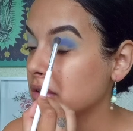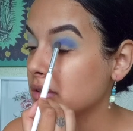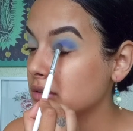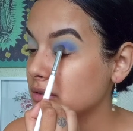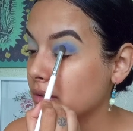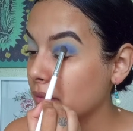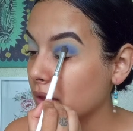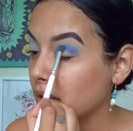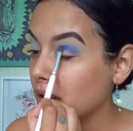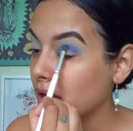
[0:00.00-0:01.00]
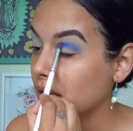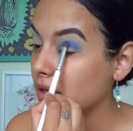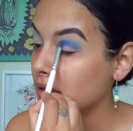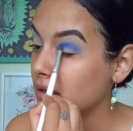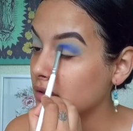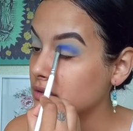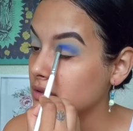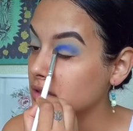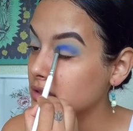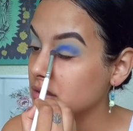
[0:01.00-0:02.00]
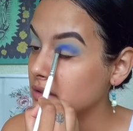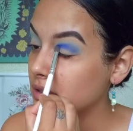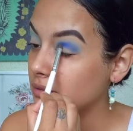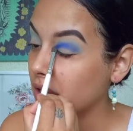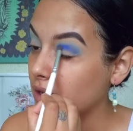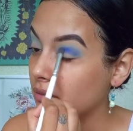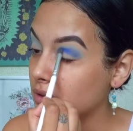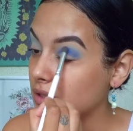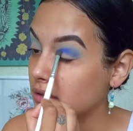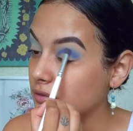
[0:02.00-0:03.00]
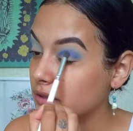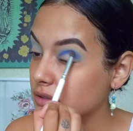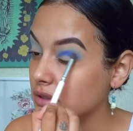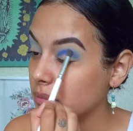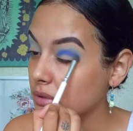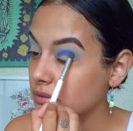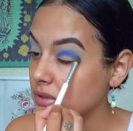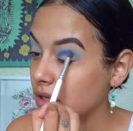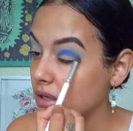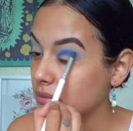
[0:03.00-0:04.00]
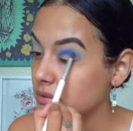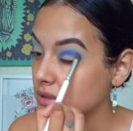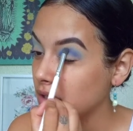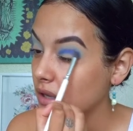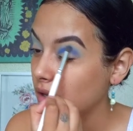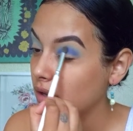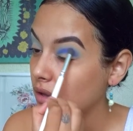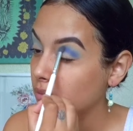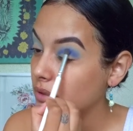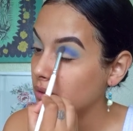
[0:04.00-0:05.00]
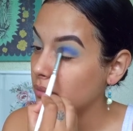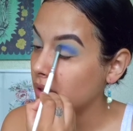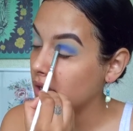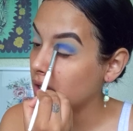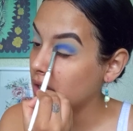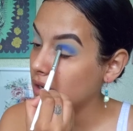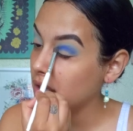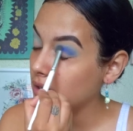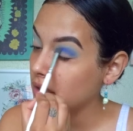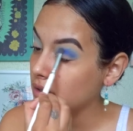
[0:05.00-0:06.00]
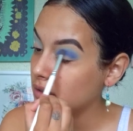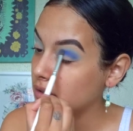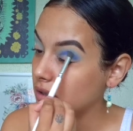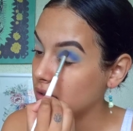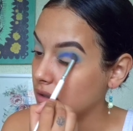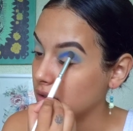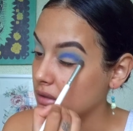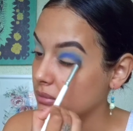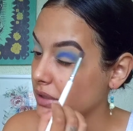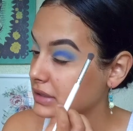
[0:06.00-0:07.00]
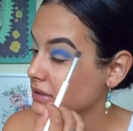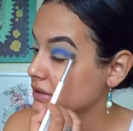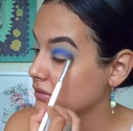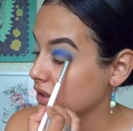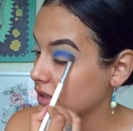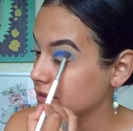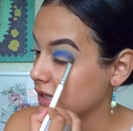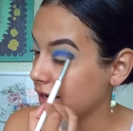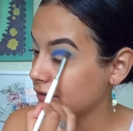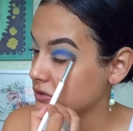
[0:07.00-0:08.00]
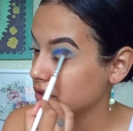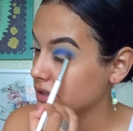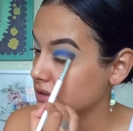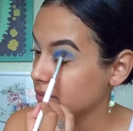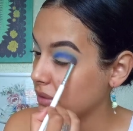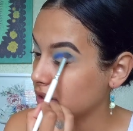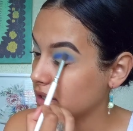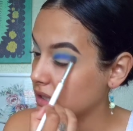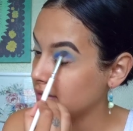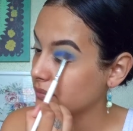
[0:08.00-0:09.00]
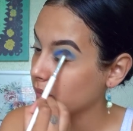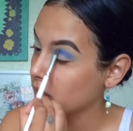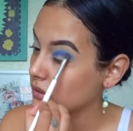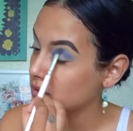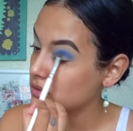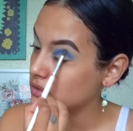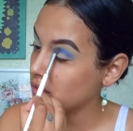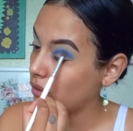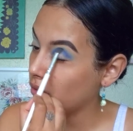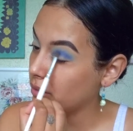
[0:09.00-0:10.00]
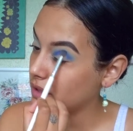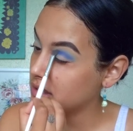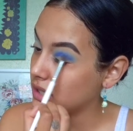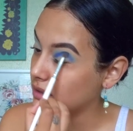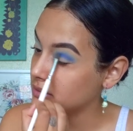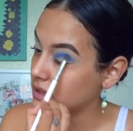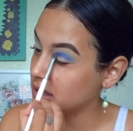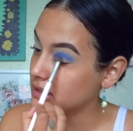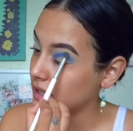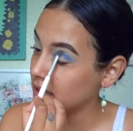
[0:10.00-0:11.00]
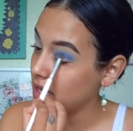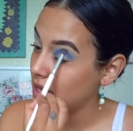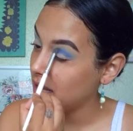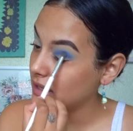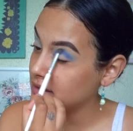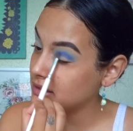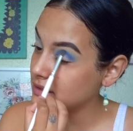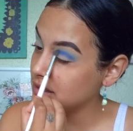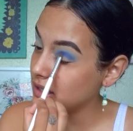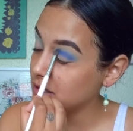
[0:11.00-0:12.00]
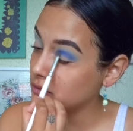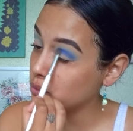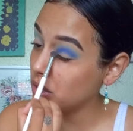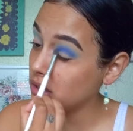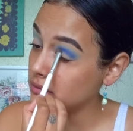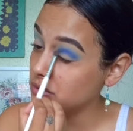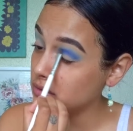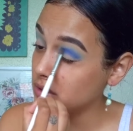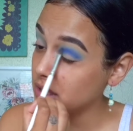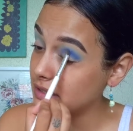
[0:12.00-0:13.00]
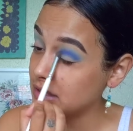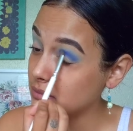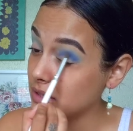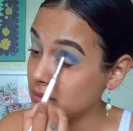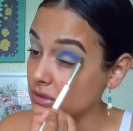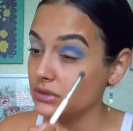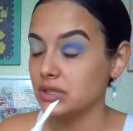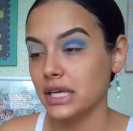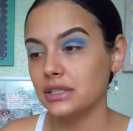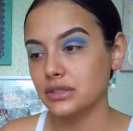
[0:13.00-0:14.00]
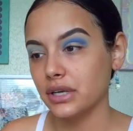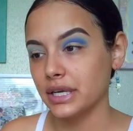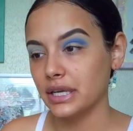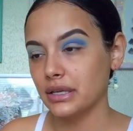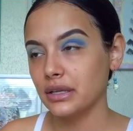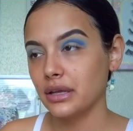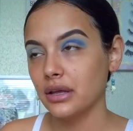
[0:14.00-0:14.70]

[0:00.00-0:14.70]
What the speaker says: to do something, I can usually do it right within the first couple of times. But my God, Mexican rice, I have tried to make it so many times. And it's like, it's one of two things. Sometimes it'll taste great.